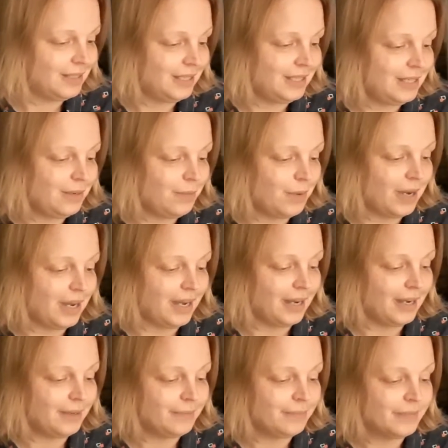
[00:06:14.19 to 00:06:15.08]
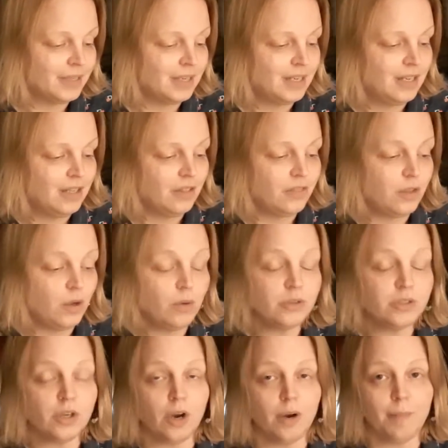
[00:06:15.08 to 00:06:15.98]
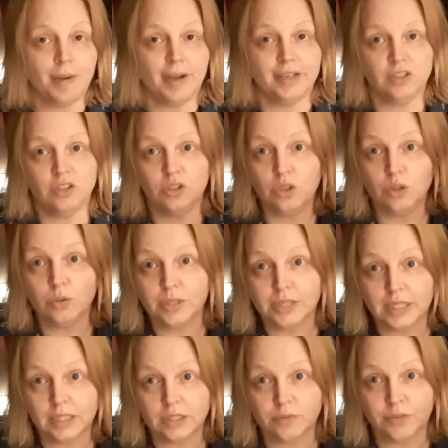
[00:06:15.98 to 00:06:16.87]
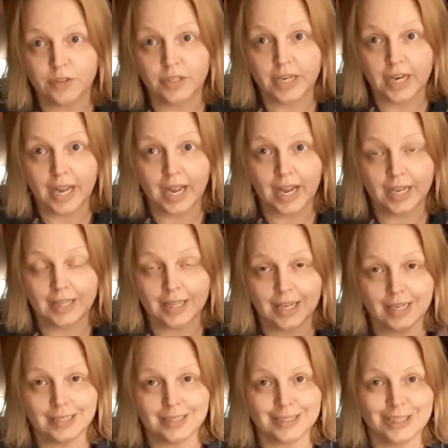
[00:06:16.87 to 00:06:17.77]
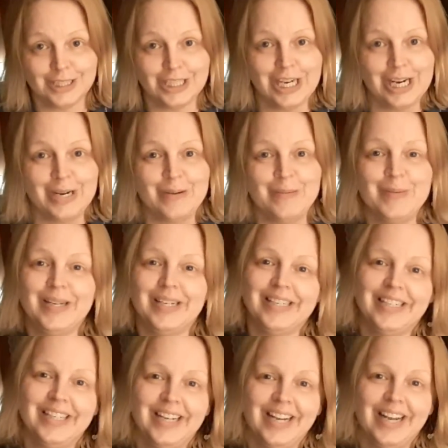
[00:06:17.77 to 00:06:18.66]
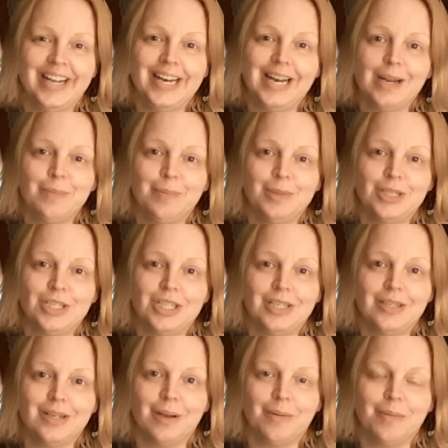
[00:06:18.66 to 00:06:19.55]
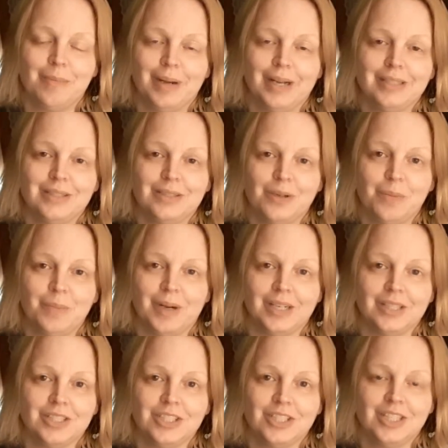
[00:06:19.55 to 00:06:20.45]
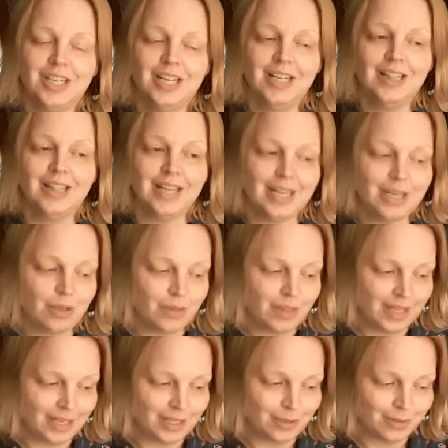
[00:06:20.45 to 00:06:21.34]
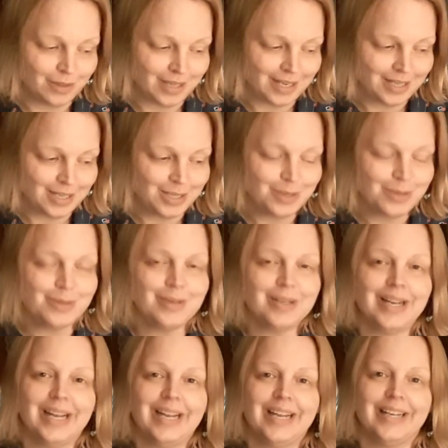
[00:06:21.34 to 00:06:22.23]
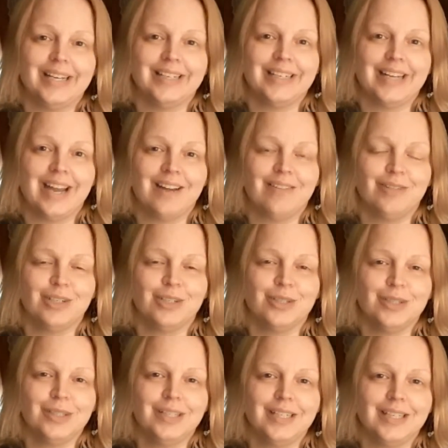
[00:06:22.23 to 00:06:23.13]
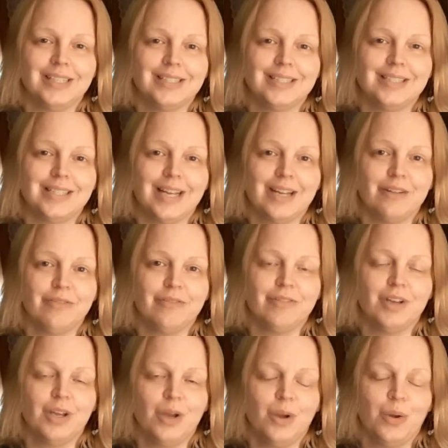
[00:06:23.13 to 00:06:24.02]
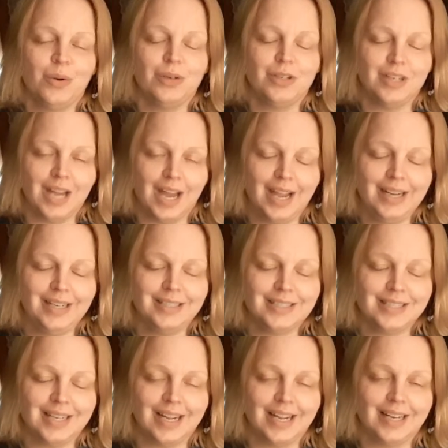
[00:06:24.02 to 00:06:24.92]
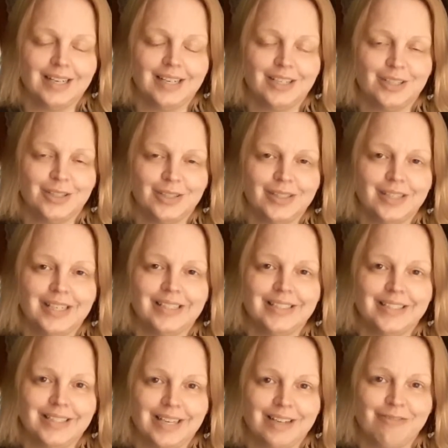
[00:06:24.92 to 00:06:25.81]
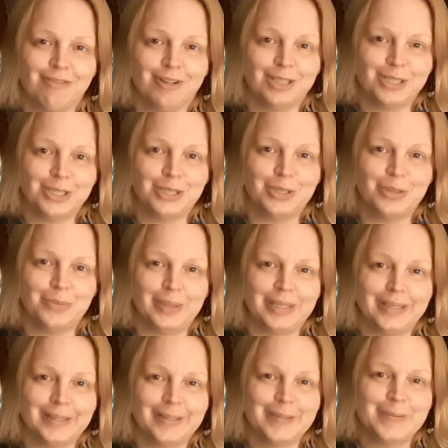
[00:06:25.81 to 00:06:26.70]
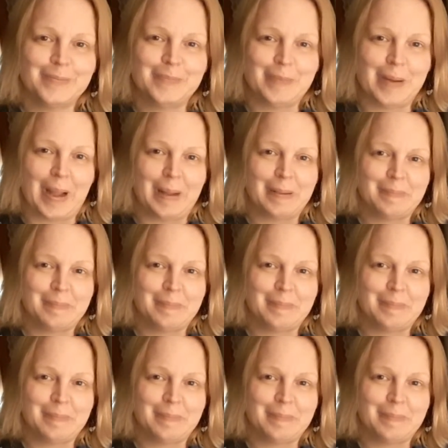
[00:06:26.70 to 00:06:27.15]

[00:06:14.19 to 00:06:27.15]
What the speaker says: Anyway, those are my 2 cents for the day, ladies and gentlemen, and I appreciate you coming by so much. Thank you, thank you, thank you, and have a good and safe night and a good and safe rest of your week. Bye.